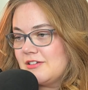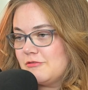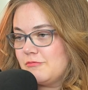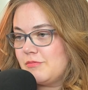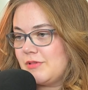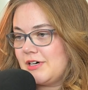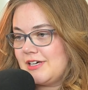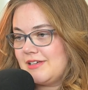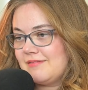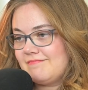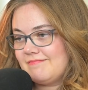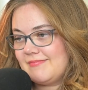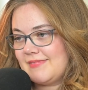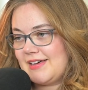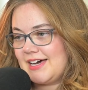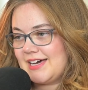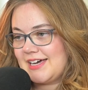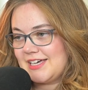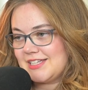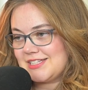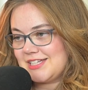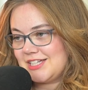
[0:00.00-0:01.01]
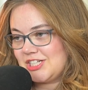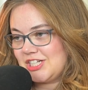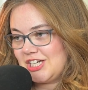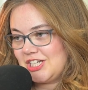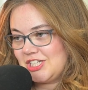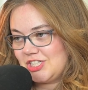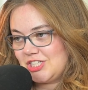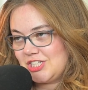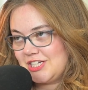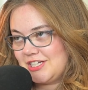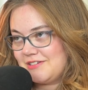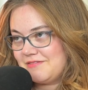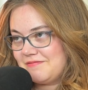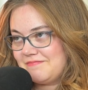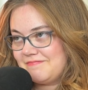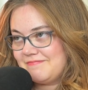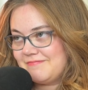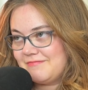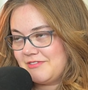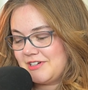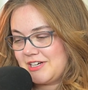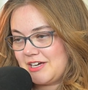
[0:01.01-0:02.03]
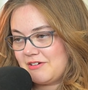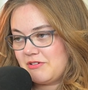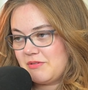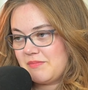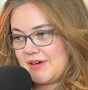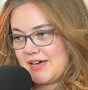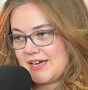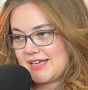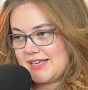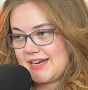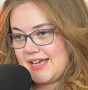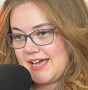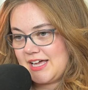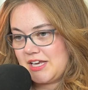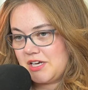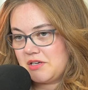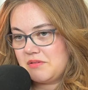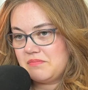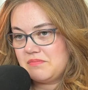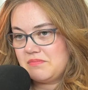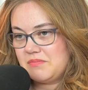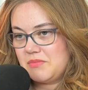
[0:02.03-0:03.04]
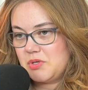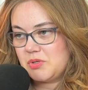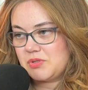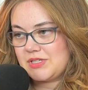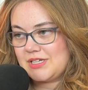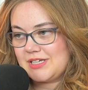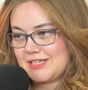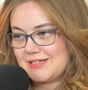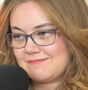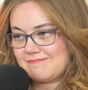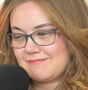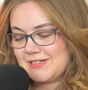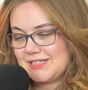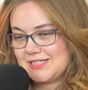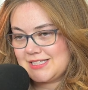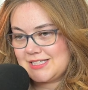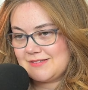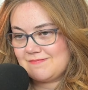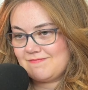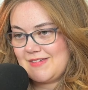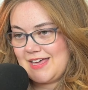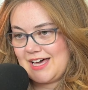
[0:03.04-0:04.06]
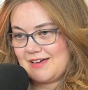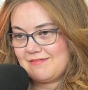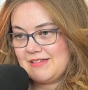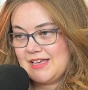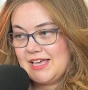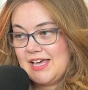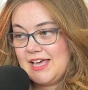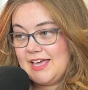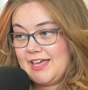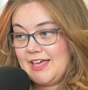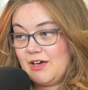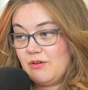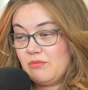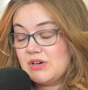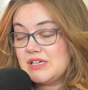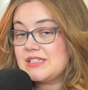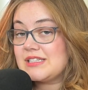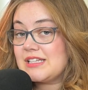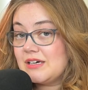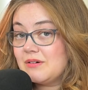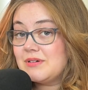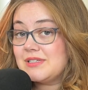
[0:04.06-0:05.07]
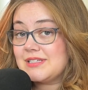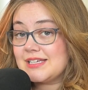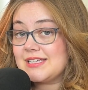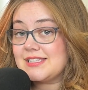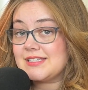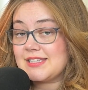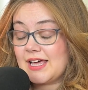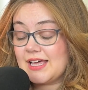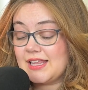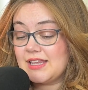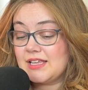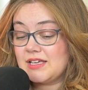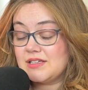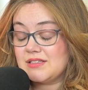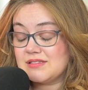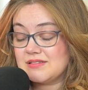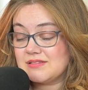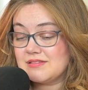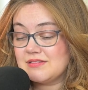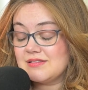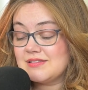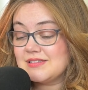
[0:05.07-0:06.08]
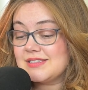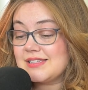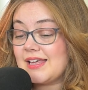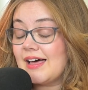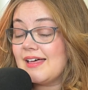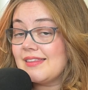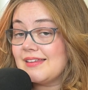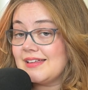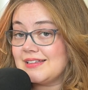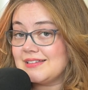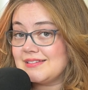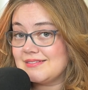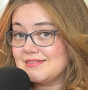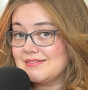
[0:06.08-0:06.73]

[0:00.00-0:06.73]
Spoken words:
But I guess I changed it when I went back and added music because yeah, it was a silent film.